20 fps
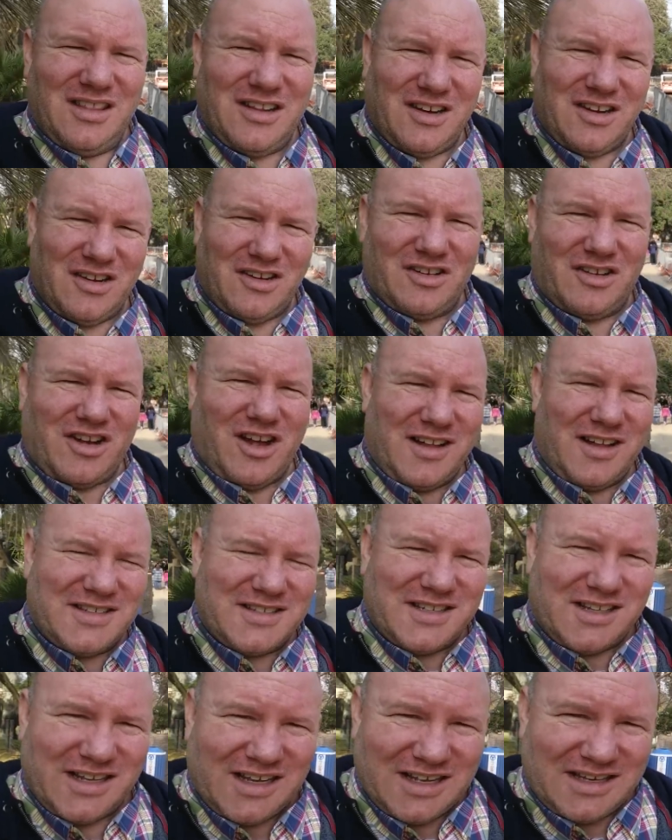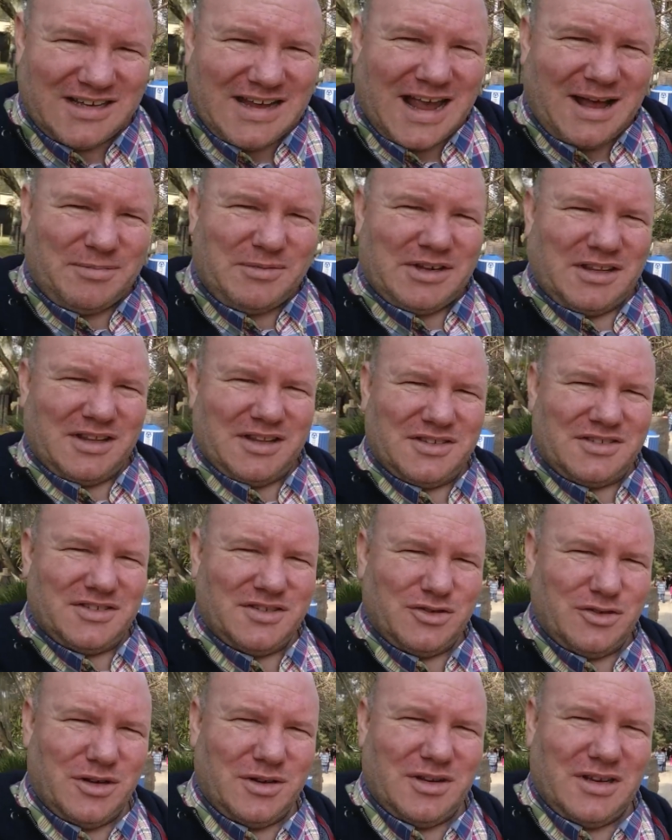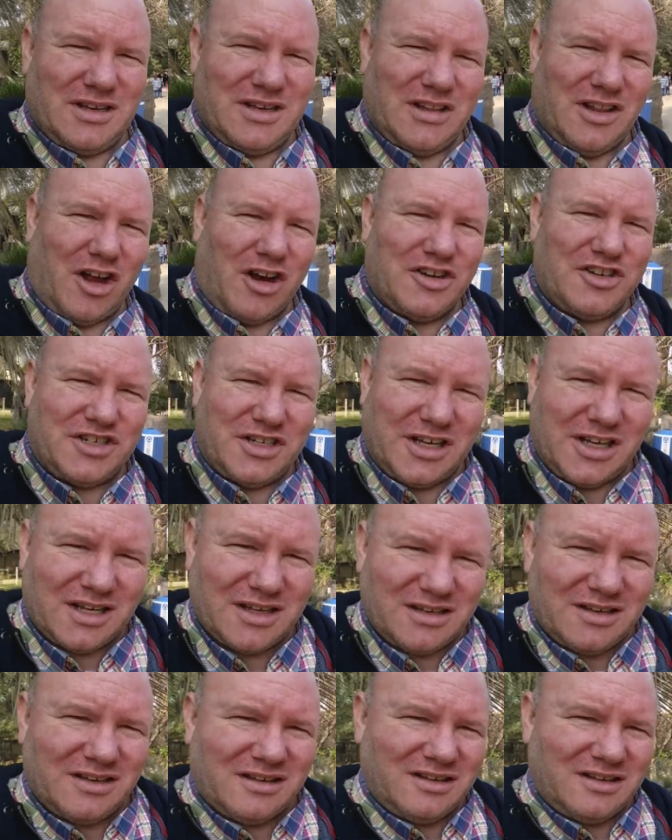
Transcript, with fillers: They're constantly adapting the zoo and enlarging it.